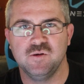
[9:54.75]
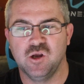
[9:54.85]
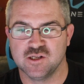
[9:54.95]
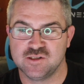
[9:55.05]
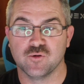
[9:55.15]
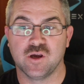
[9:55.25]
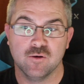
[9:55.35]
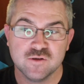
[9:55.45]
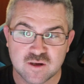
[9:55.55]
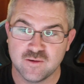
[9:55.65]
You can still
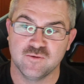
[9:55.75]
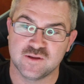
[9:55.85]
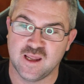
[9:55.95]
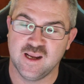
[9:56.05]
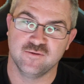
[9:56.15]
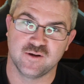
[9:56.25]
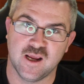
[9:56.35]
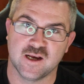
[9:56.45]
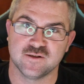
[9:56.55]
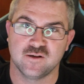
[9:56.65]
kill something with that
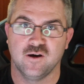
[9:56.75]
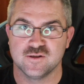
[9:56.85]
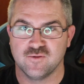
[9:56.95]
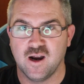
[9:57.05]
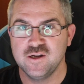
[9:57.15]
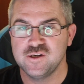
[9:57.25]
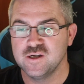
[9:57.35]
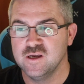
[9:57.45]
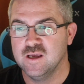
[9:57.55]
ELDX at close range,